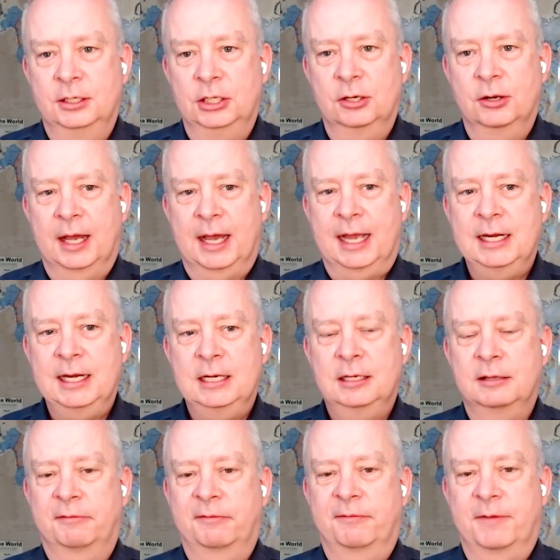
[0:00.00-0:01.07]
I need
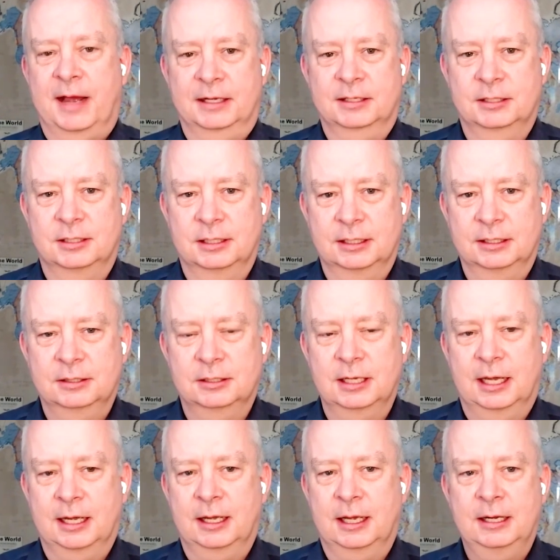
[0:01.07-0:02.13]
the fastest,
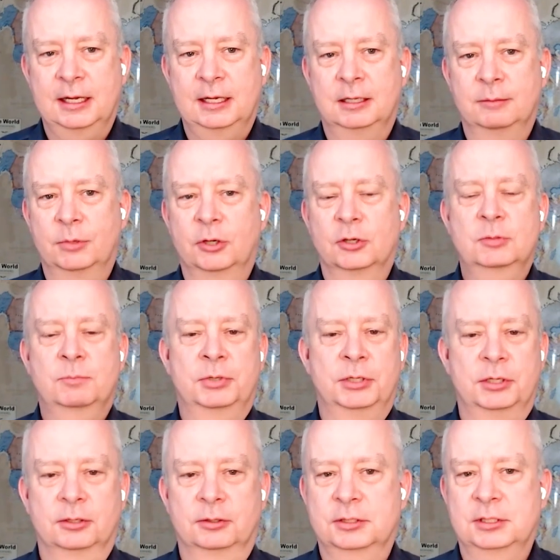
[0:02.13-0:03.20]
I need the most
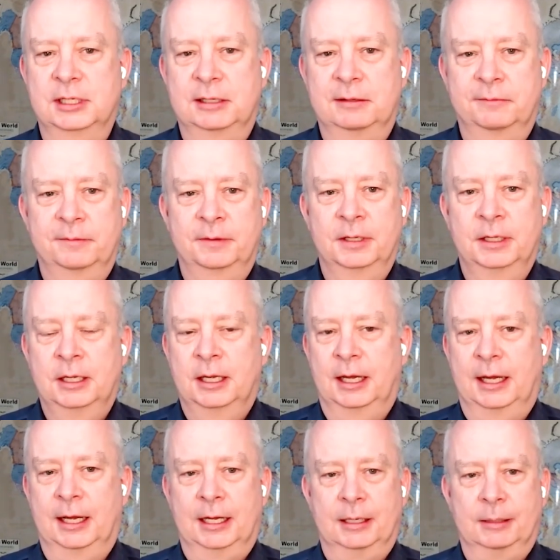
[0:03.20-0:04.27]
productive,
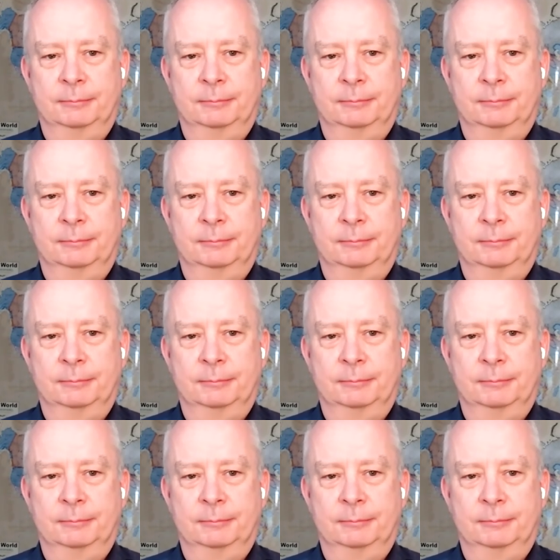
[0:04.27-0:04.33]
AI